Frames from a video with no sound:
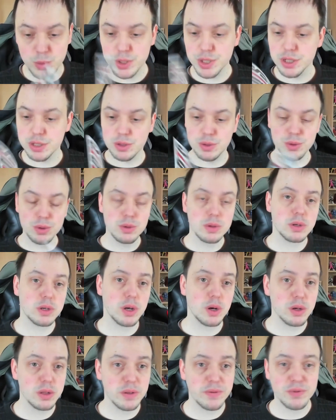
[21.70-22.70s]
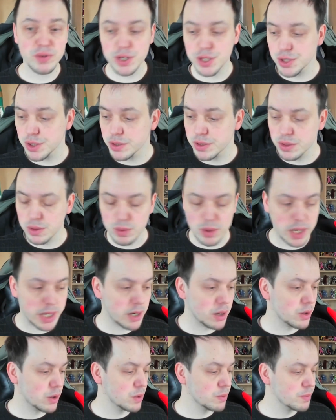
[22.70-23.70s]
which is cool. Go in the fridge or so, I
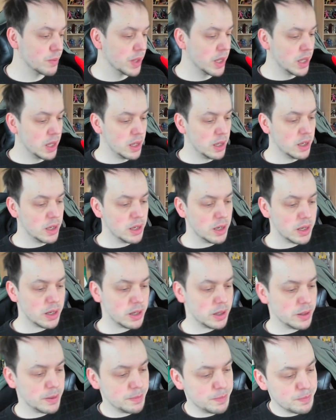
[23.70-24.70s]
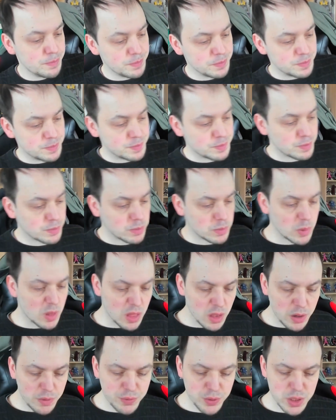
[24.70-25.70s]
don't know. Um,
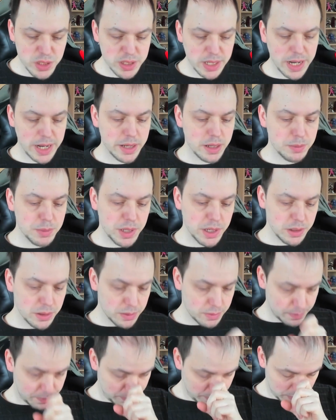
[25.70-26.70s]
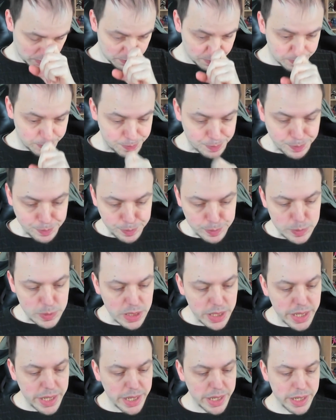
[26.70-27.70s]
first item here
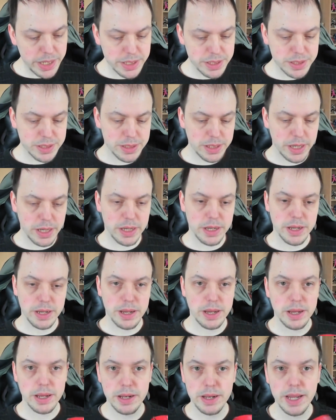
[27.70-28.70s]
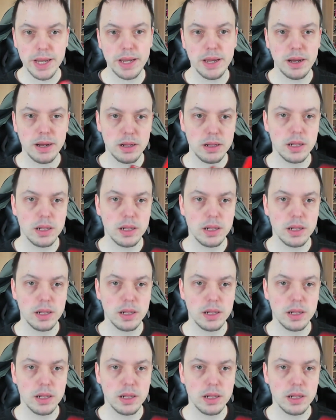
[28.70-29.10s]
is uh, NECA